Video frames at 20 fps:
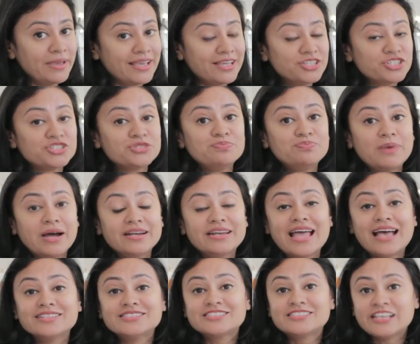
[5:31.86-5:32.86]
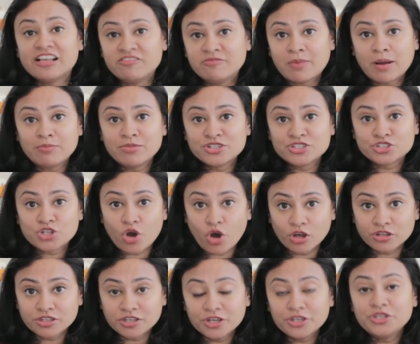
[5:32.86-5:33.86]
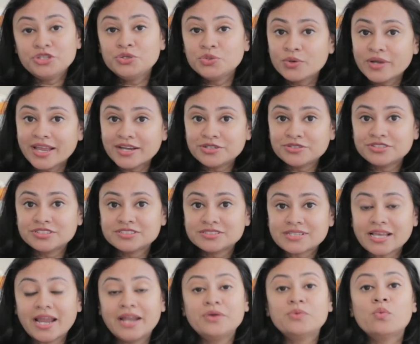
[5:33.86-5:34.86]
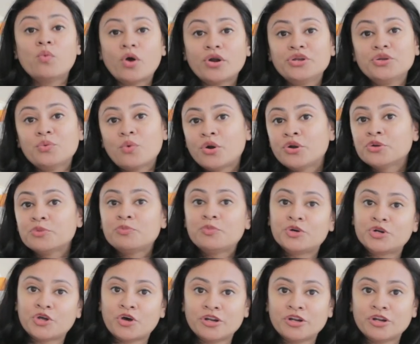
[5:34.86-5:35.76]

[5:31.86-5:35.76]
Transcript: page, but as a self-published author, you get to decide what you want to put